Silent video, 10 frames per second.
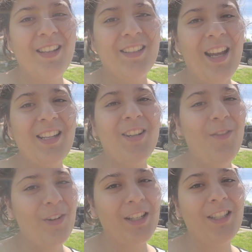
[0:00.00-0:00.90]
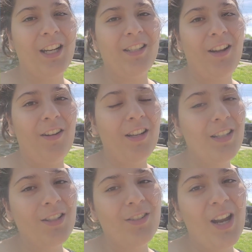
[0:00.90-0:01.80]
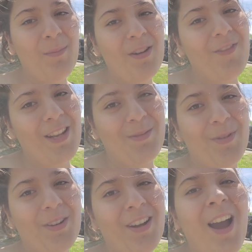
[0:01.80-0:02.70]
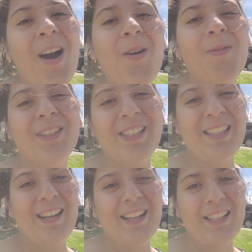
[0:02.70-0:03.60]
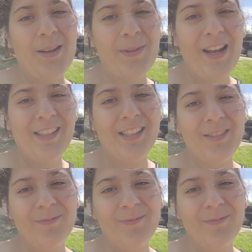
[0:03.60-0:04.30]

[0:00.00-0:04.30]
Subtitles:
Okay, don't forget to check us out on Instagram and Facebook. We'll see you next time, guys.